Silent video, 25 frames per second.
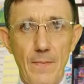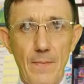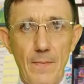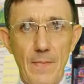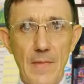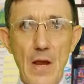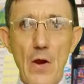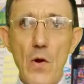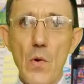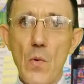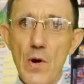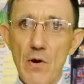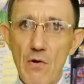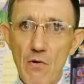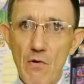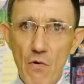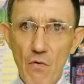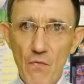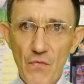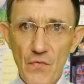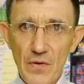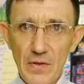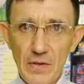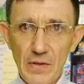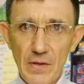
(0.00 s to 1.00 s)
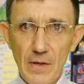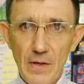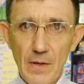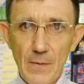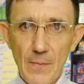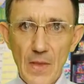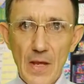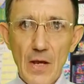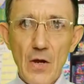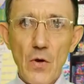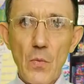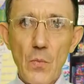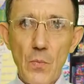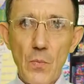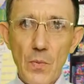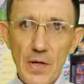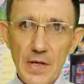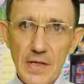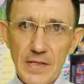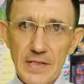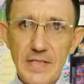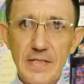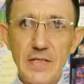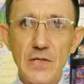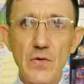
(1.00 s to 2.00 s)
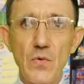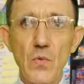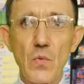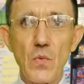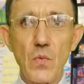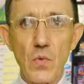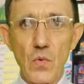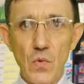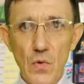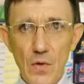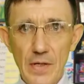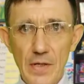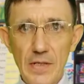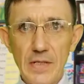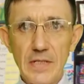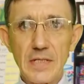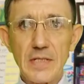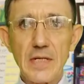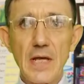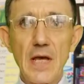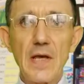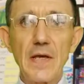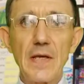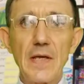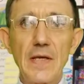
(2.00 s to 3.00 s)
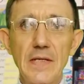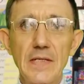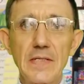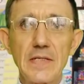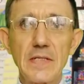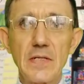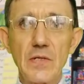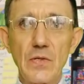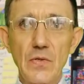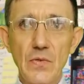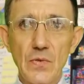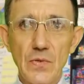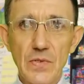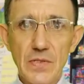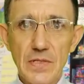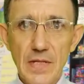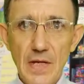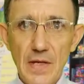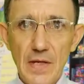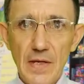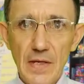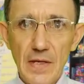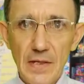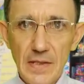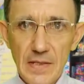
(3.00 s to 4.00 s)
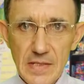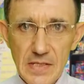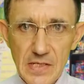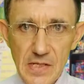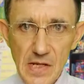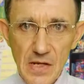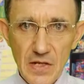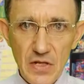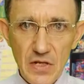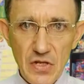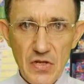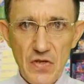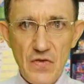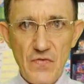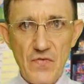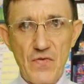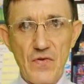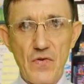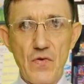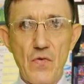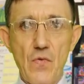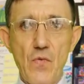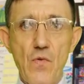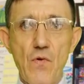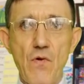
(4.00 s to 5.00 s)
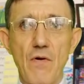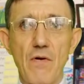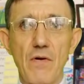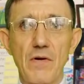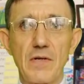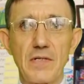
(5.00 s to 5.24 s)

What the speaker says: Very often, passive voice is used in scientific works.